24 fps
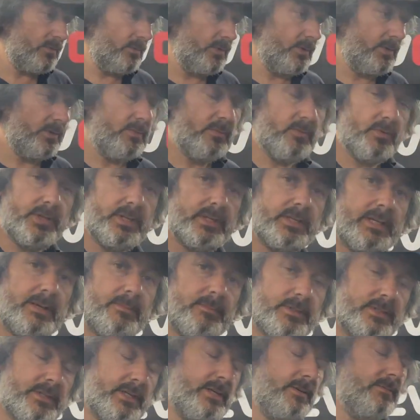all your
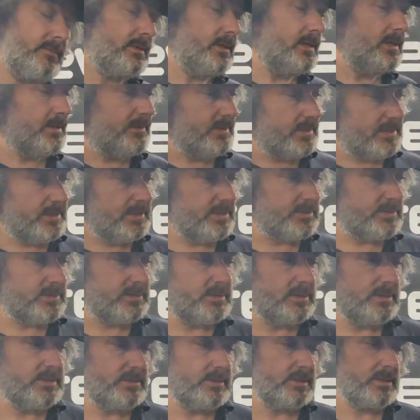temps down, and then it
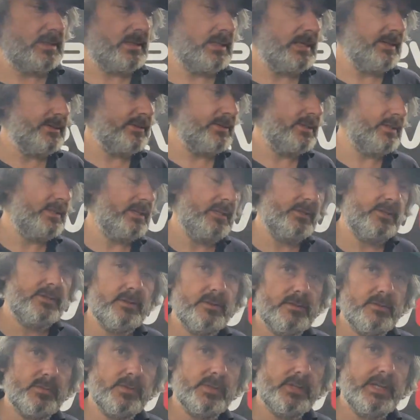cleanses the
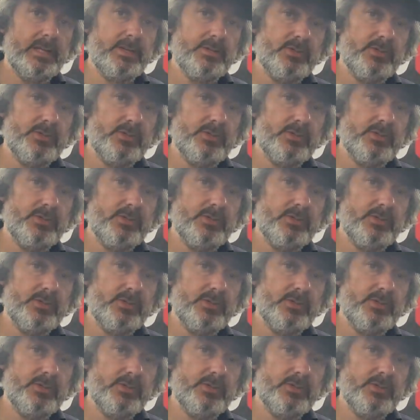internals of the